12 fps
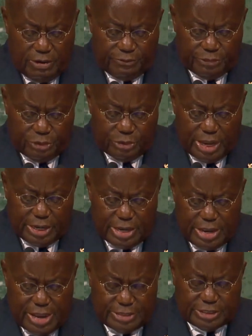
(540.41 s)
for the United
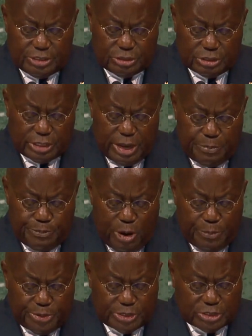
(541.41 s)
Nations to take proper